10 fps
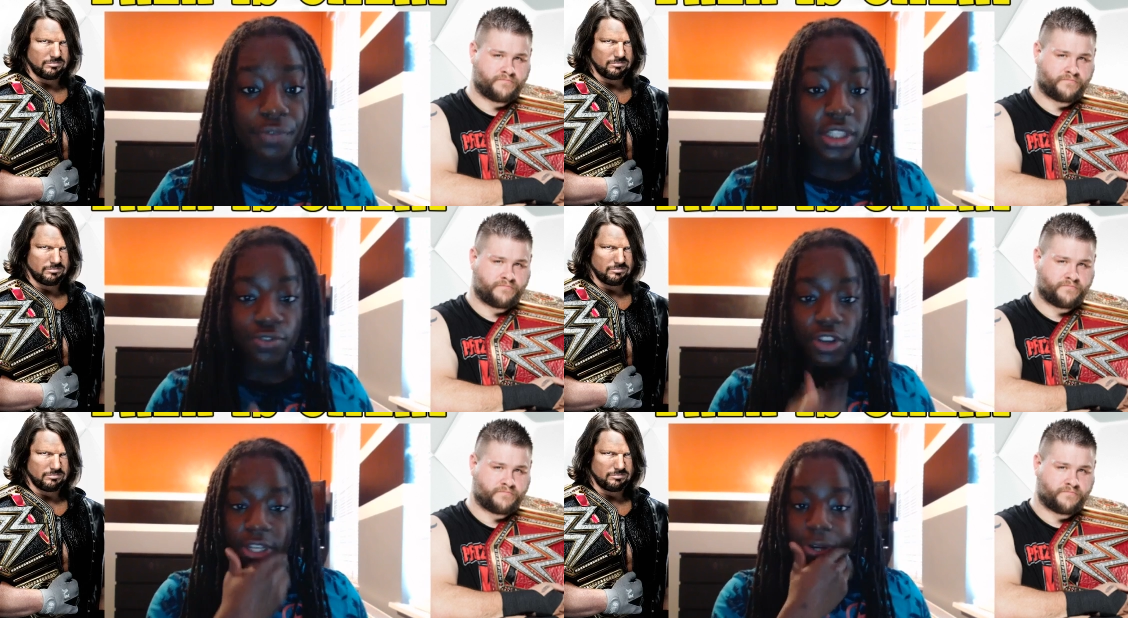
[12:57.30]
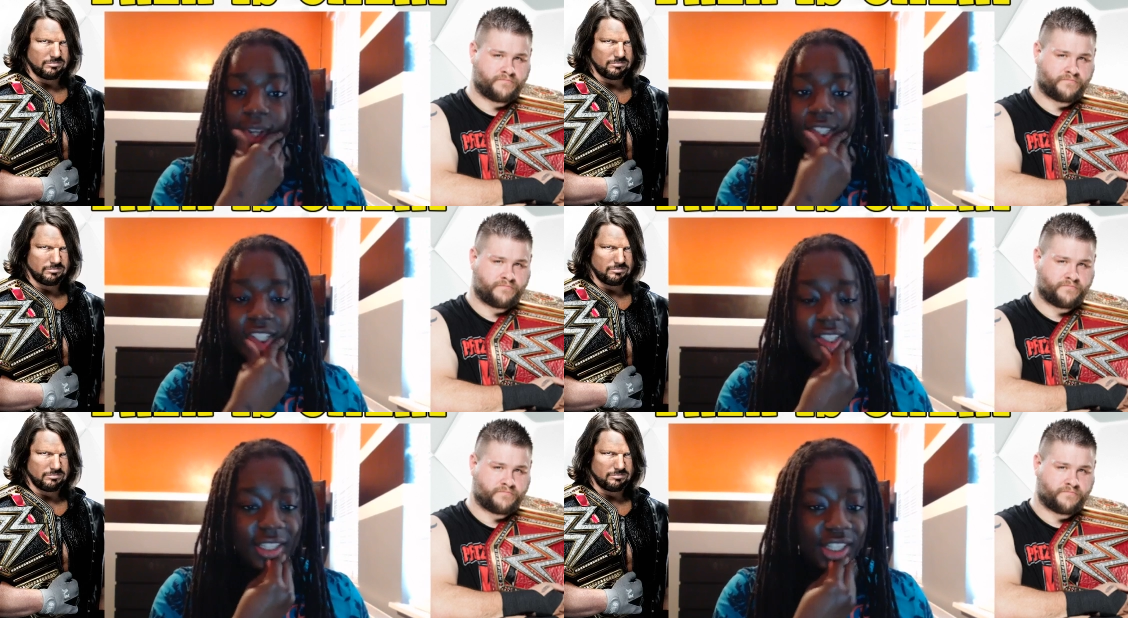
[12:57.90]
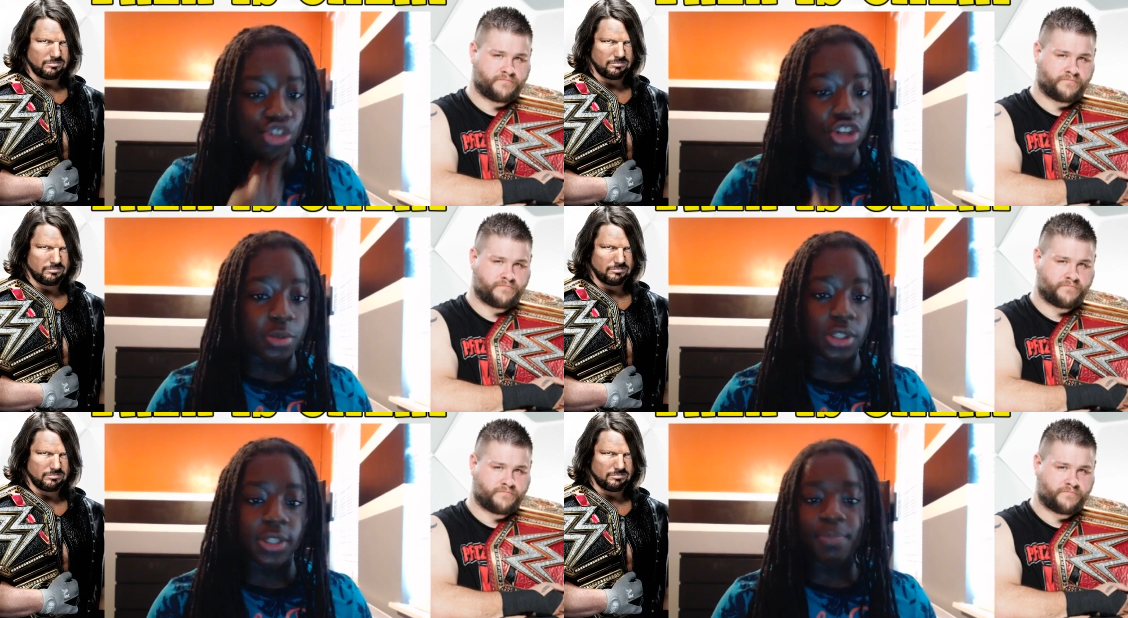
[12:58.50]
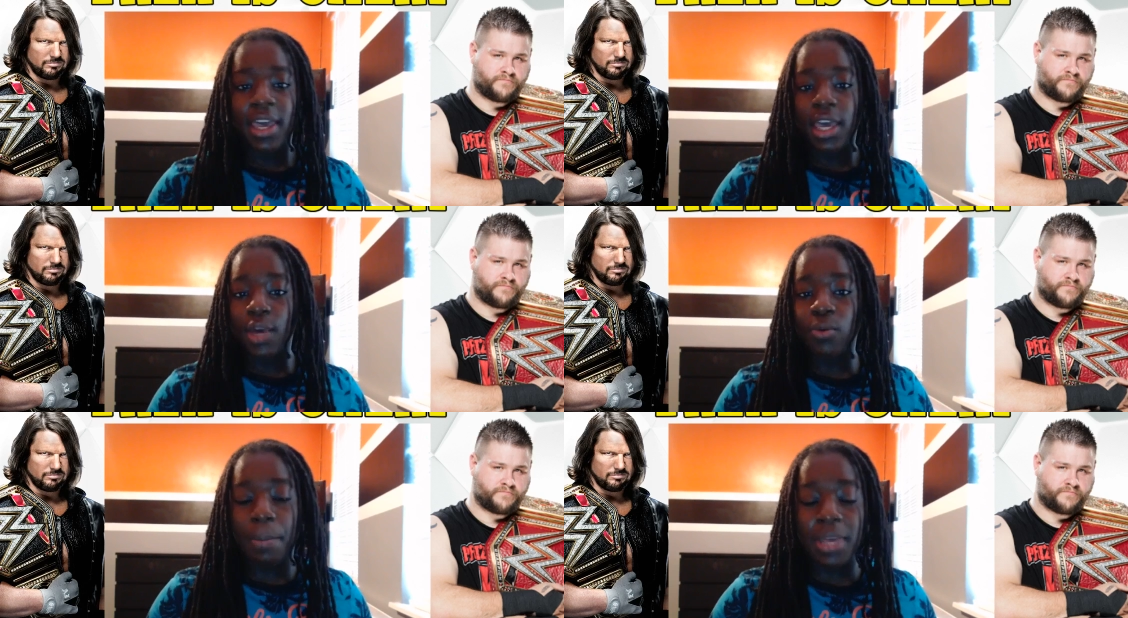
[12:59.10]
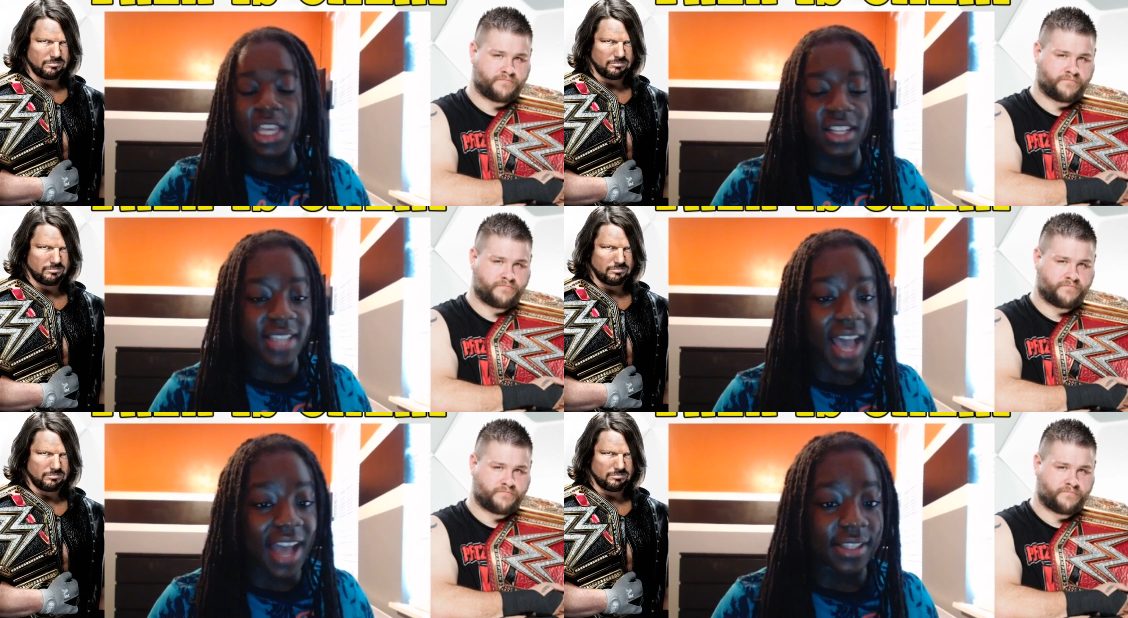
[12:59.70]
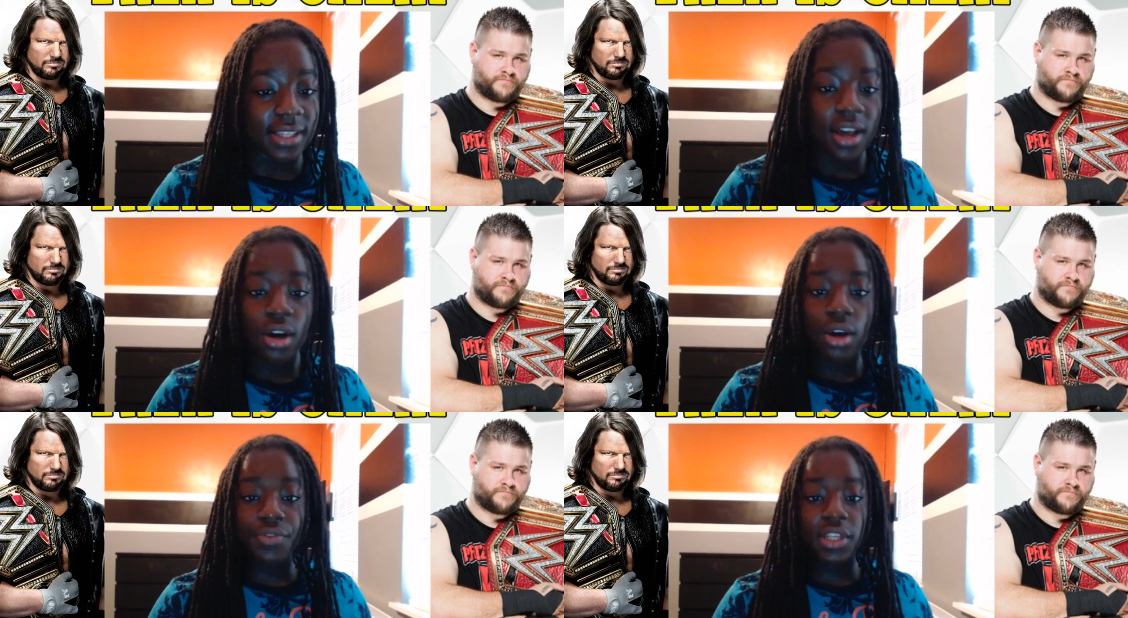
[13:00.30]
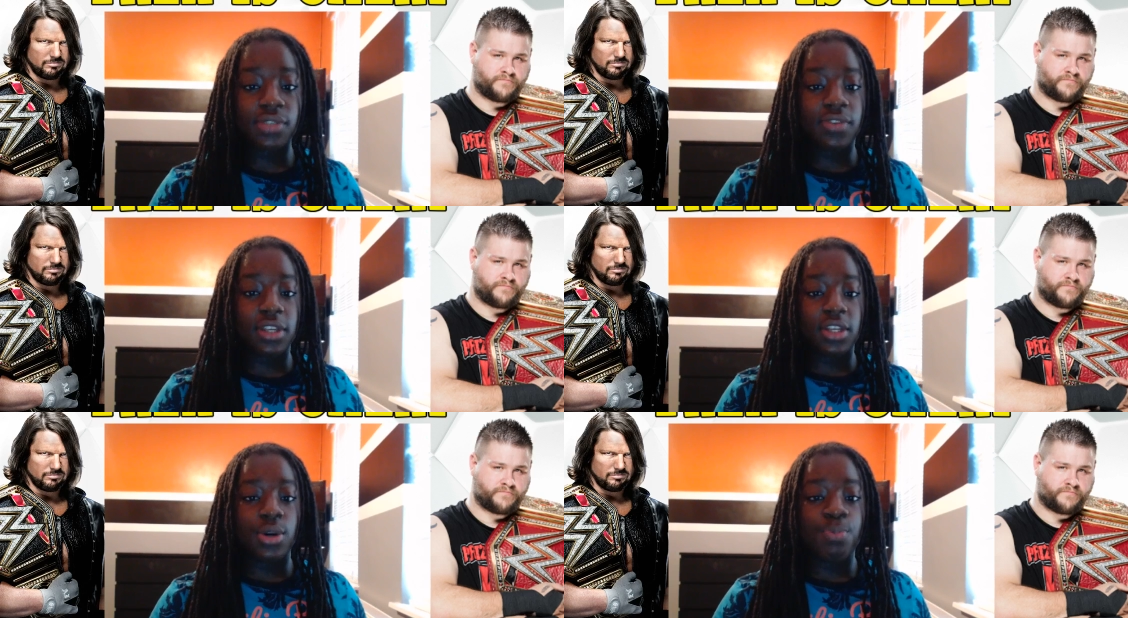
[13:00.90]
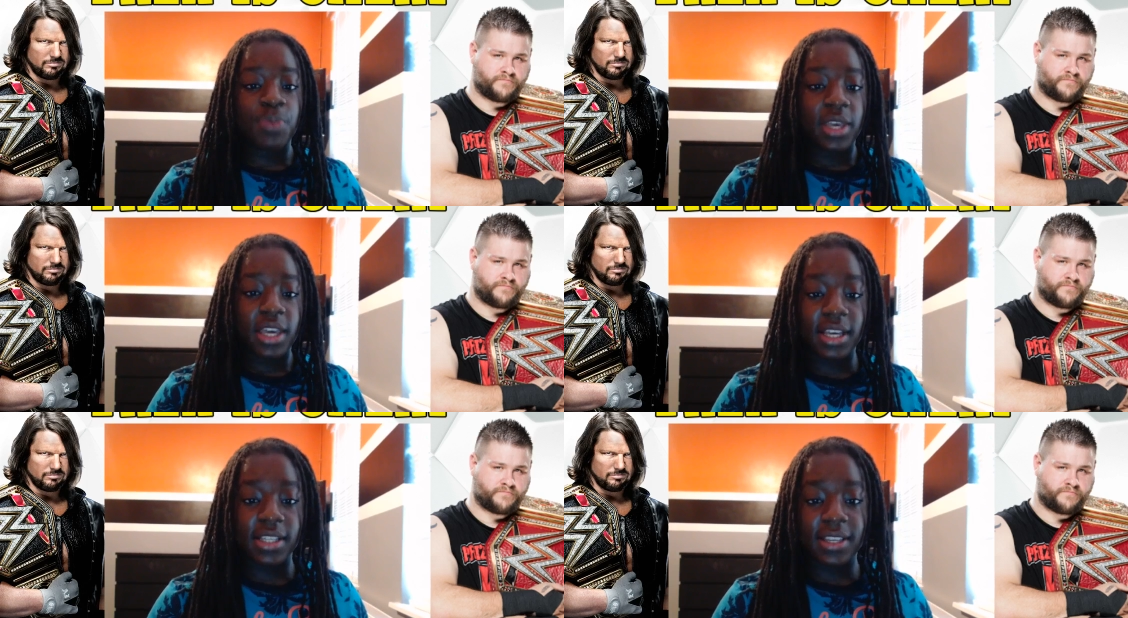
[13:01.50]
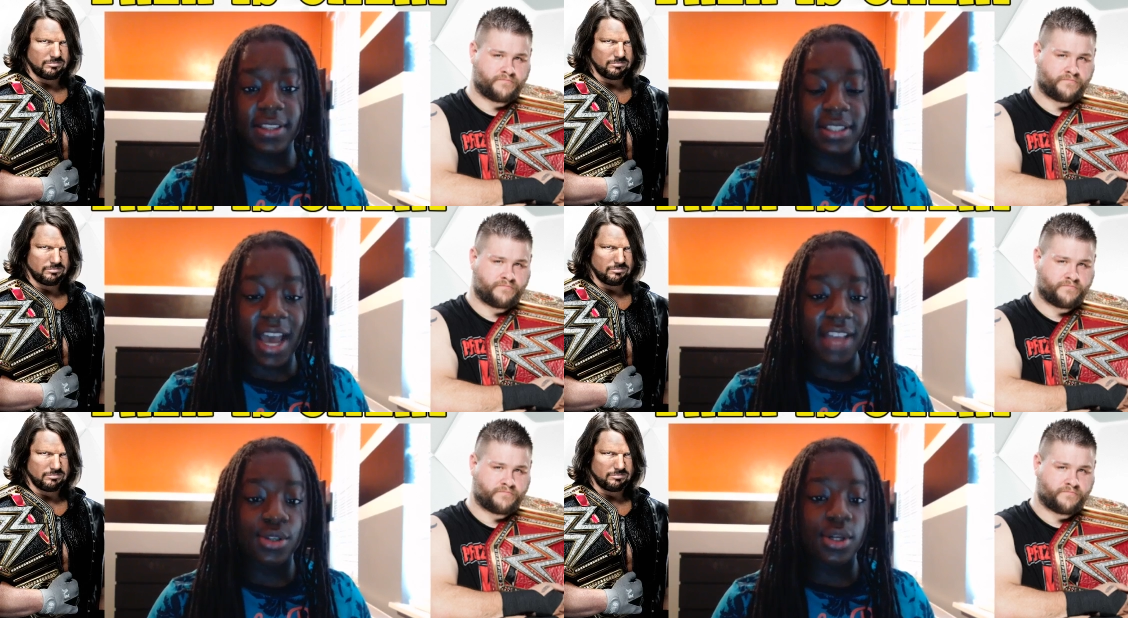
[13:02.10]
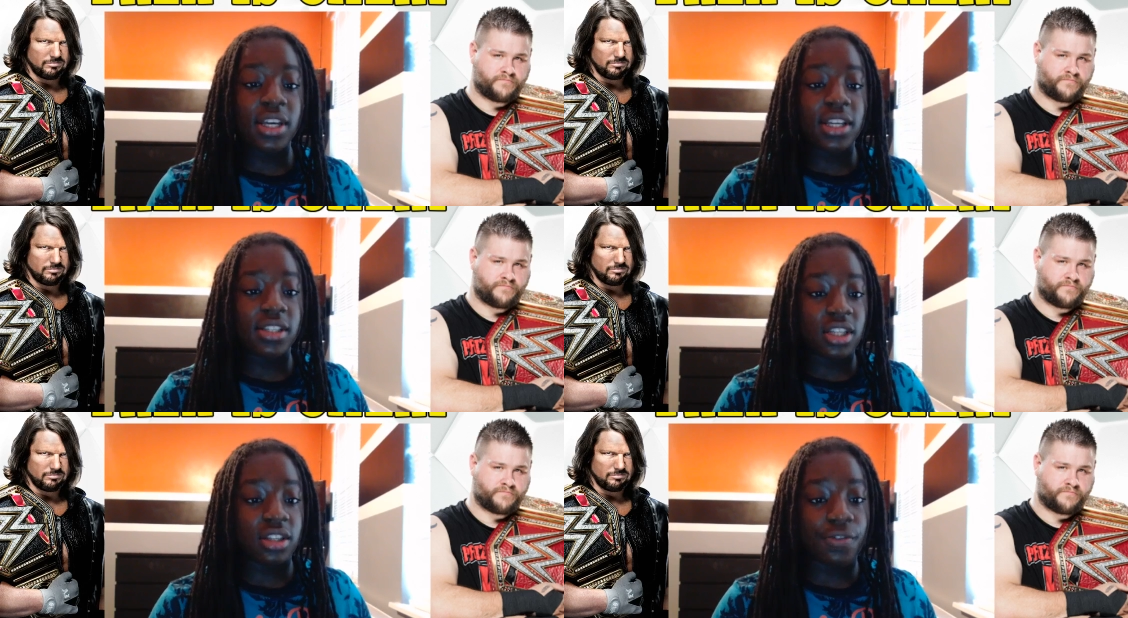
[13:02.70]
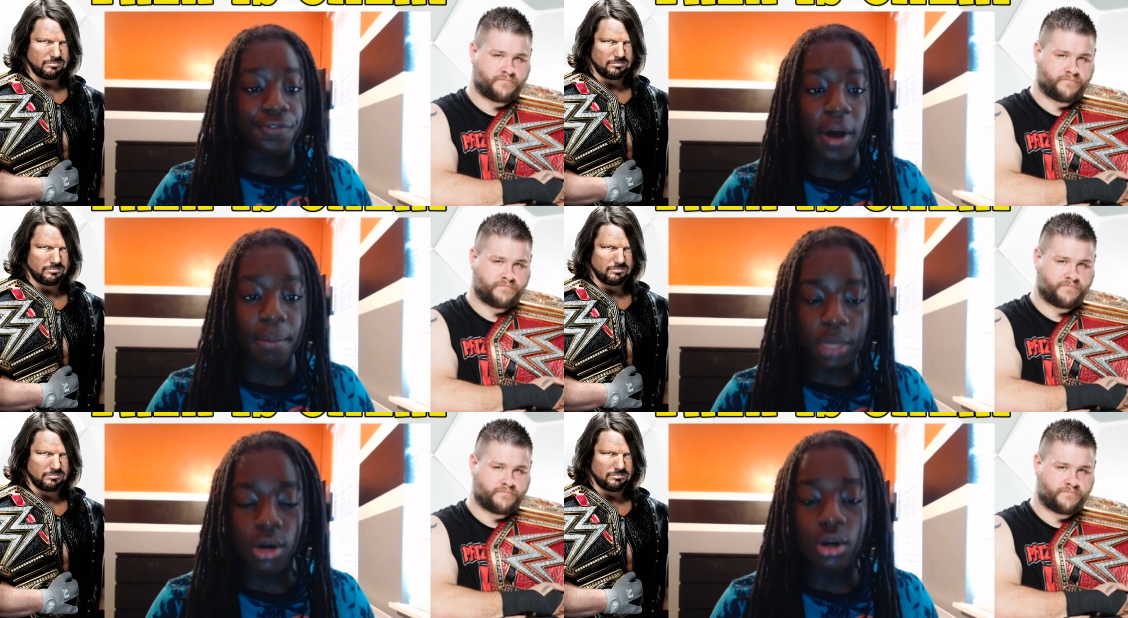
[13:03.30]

Speaker 1: this video. It's in the description. It will be in the tags of this video. It is in the title. It is in the thumbnail